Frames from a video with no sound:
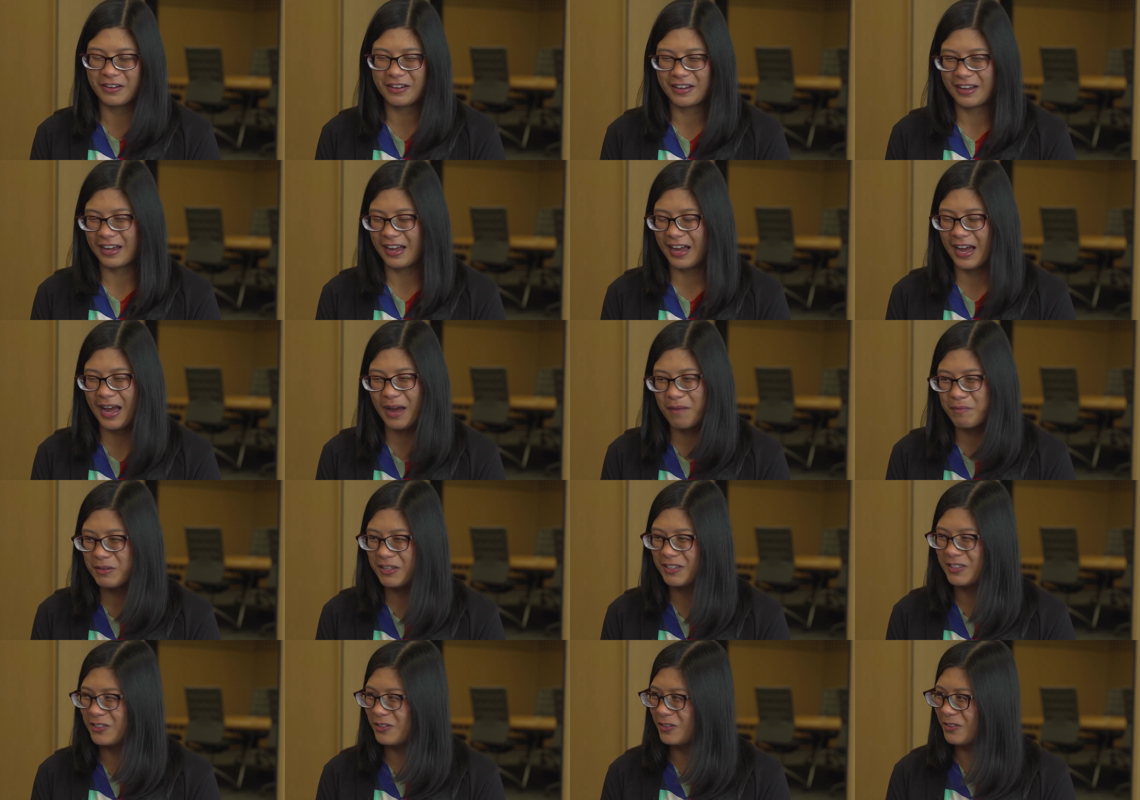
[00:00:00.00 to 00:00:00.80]

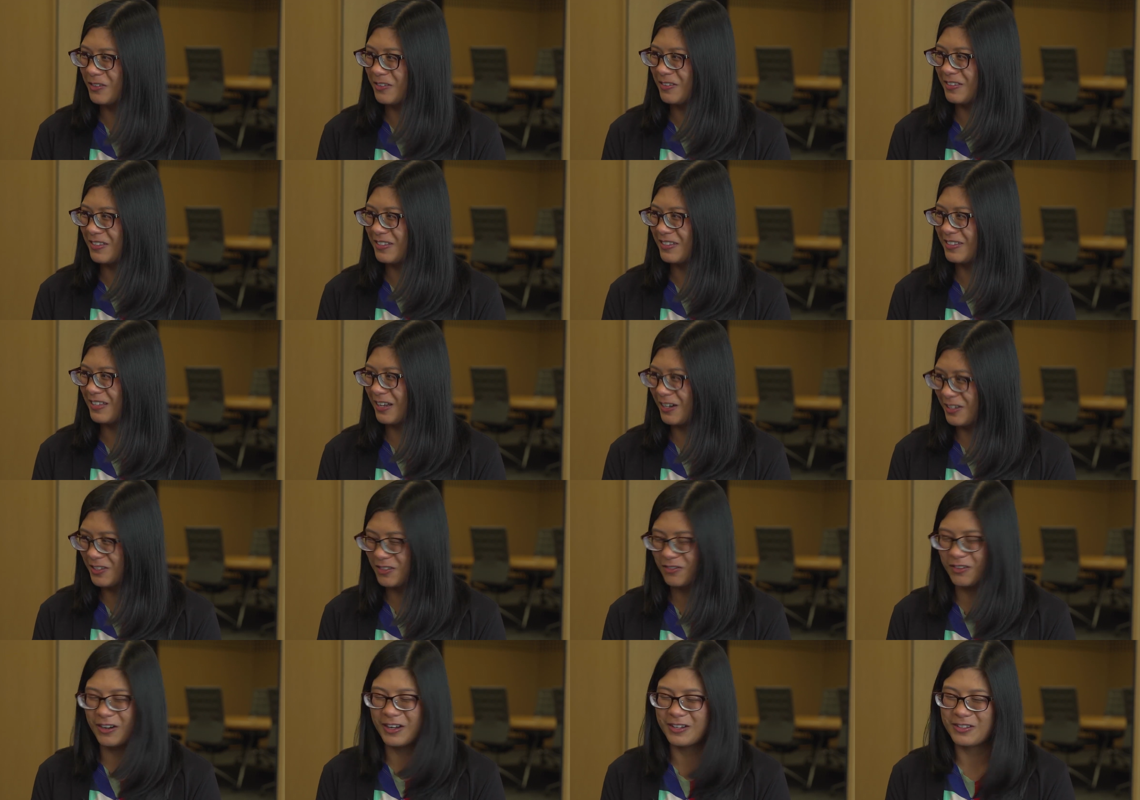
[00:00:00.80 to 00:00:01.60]
happy students,
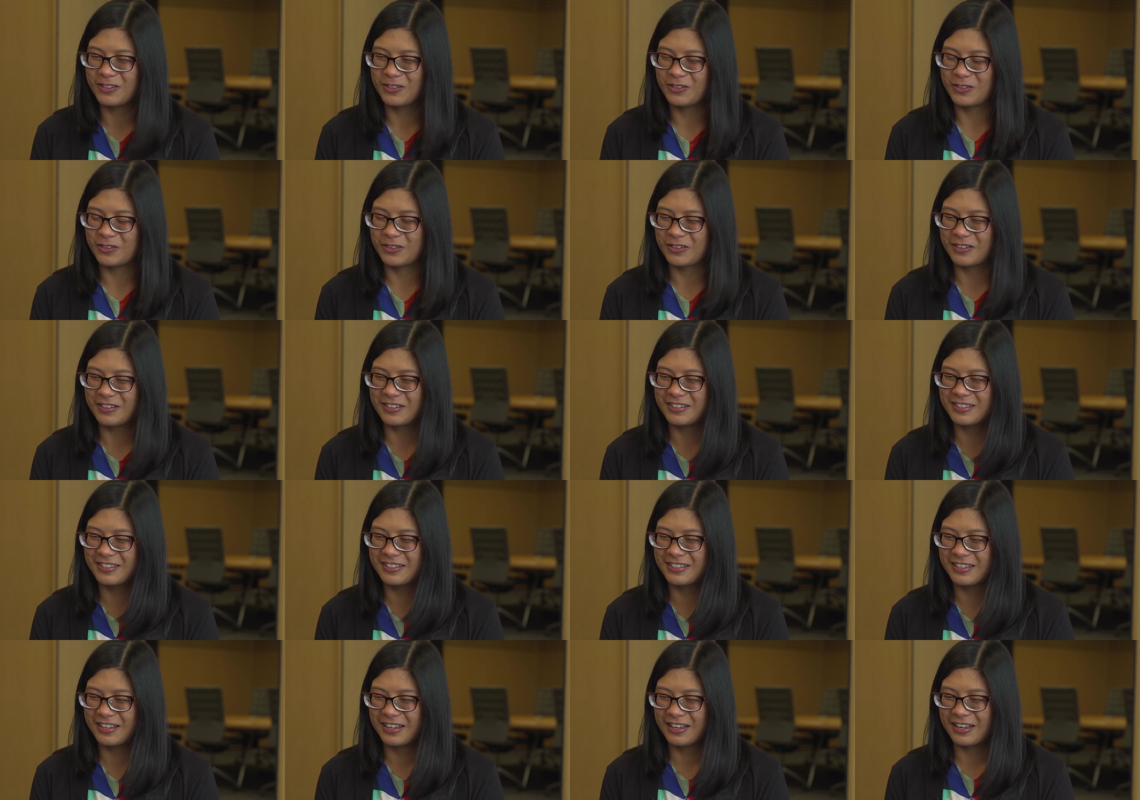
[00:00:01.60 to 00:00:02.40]
satisfied
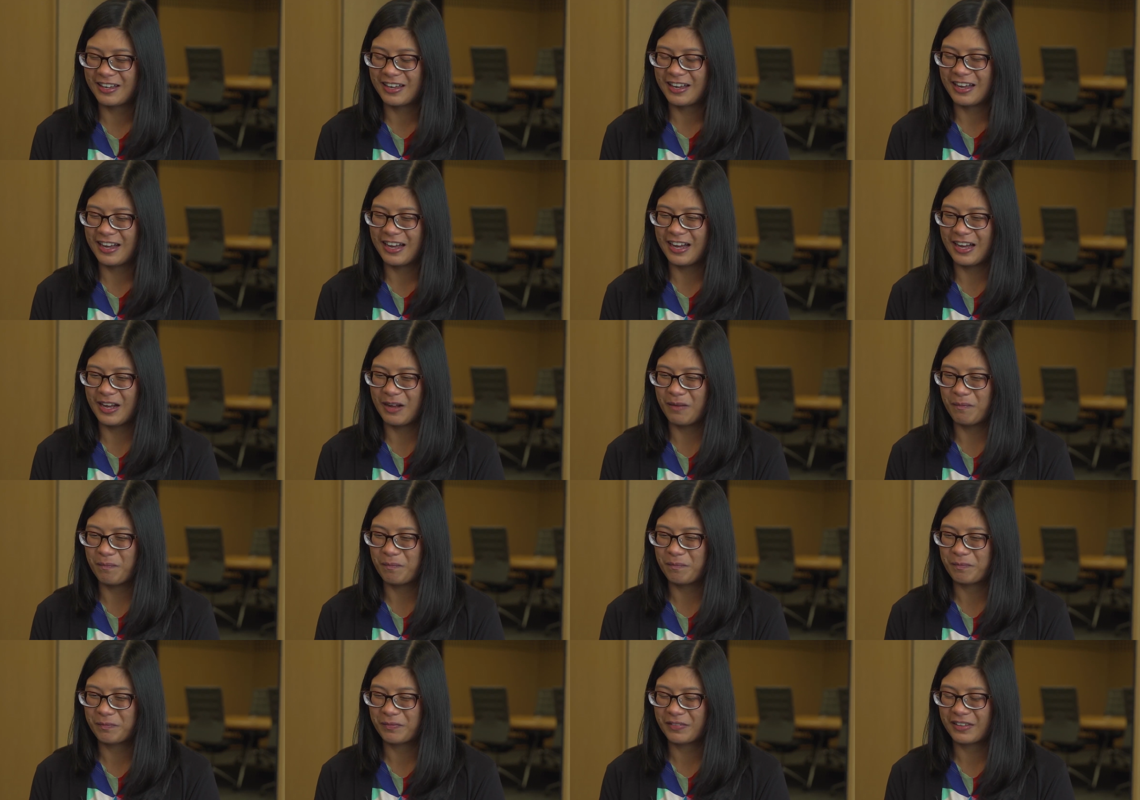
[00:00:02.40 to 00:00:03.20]
students
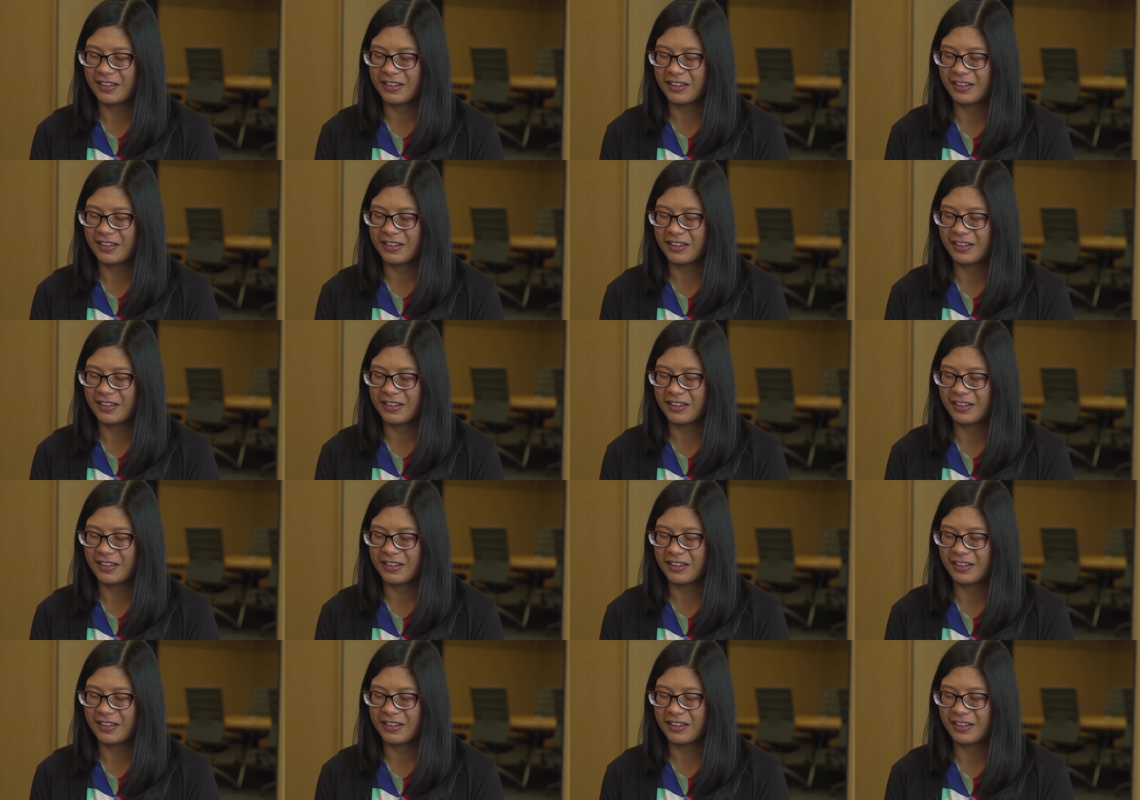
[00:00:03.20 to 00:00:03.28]
are